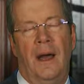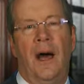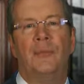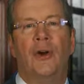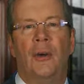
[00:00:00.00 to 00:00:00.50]

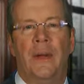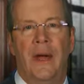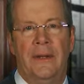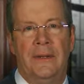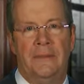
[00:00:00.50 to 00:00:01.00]
I'm Tom
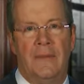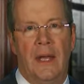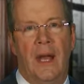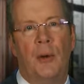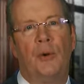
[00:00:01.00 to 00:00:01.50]
Kiley,
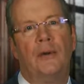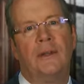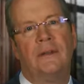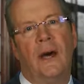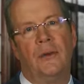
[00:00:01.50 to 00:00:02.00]
and I'm
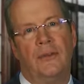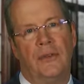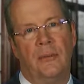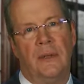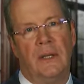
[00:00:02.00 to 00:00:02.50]
going to tell you
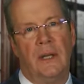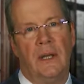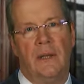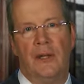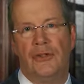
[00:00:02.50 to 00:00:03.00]
something
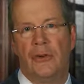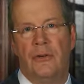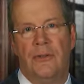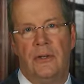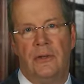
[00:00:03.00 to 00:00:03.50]
the
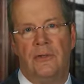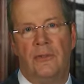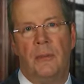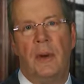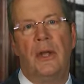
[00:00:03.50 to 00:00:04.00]
insurance
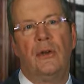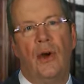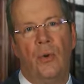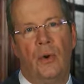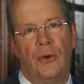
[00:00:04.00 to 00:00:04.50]
industry might
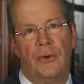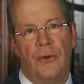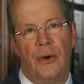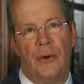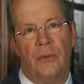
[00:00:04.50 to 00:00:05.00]
not want you
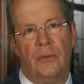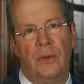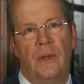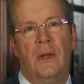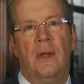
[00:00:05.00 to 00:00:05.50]
to know.
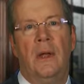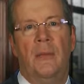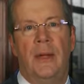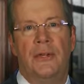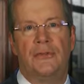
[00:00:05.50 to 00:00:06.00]

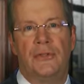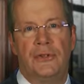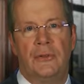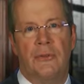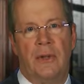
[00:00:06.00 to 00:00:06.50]
A major
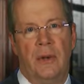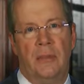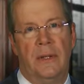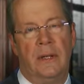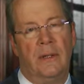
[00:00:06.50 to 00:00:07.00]
insurance
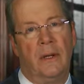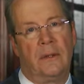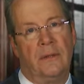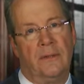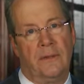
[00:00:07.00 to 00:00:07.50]
company
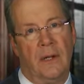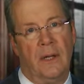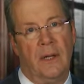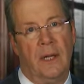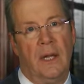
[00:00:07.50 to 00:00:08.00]
conducted a
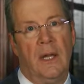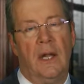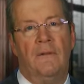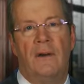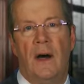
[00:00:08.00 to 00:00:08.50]
study
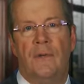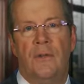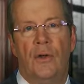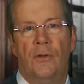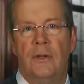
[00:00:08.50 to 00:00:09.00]
and found
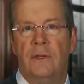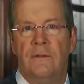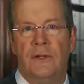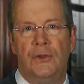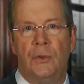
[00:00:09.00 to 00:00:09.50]
that those
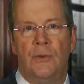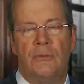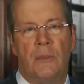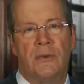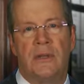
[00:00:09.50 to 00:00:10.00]

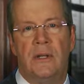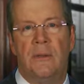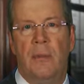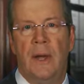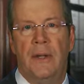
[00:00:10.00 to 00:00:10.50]
individuals
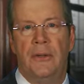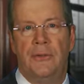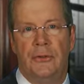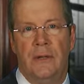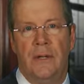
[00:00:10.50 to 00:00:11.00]
represented by an
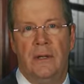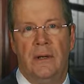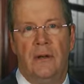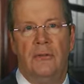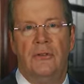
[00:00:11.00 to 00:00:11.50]
attorney
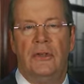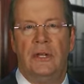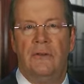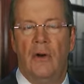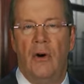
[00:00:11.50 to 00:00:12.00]

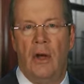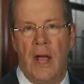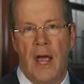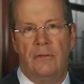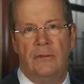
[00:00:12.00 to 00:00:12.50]
received,
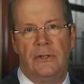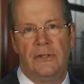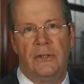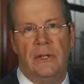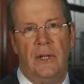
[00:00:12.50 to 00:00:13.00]
on
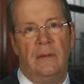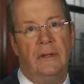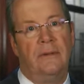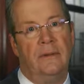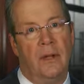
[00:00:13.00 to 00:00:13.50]
average, at
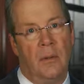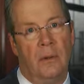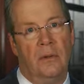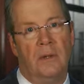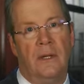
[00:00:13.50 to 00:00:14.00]
least
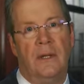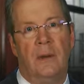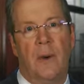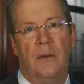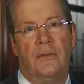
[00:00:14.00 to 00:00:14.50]
double
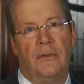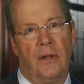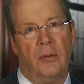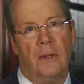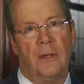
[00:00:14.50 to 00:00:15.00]
the amount of
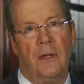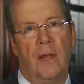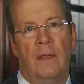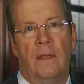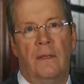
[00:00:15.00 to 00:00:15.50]
settlement
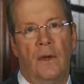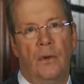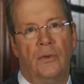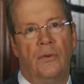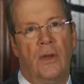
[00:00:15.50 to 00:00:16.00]
than
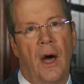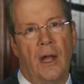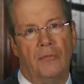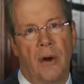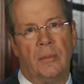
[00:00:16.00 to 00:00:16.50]
those
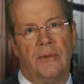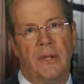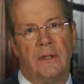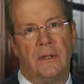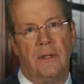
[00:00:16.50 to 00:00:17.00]

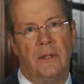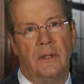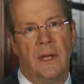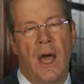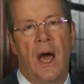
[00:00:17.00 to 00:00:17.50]
unrepresented.
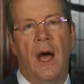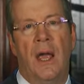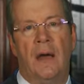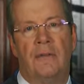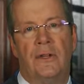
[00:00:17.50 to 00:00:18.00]

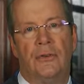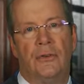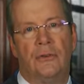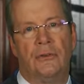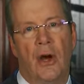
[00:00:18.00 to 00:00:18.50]
I have the
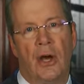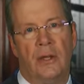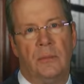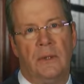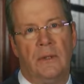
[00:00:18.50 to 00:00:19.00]
internal
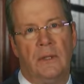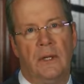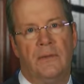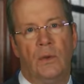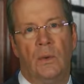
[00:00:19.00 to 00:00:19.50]
document
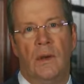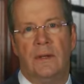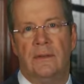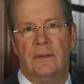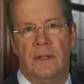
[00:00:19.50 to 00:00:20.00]
if you would
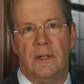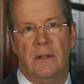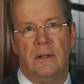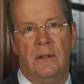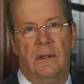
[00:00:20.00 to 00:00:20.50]
like to see
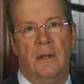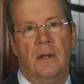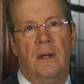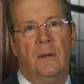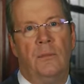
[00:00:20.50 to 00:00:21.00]
it.
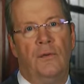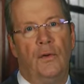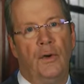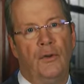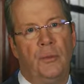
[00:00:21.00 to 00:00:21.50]

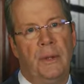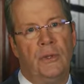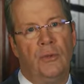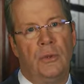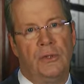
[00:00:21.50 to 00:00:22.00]
Before you
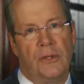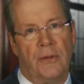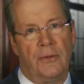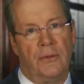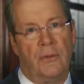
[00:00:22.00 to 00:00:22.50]
speak to an
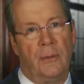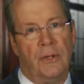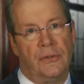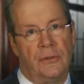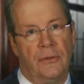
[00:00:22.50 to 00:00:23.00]
adjuster from
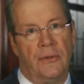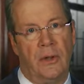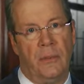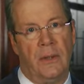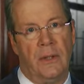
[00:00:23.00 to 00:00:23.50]
an insurance
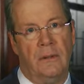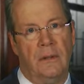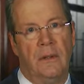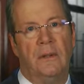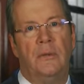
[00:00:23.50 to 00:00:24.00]
company,
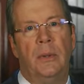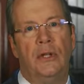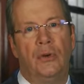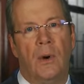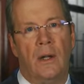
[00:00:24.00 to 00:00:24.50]

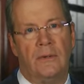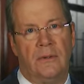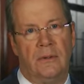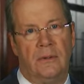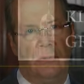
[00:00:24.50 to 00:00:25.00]
speak to us,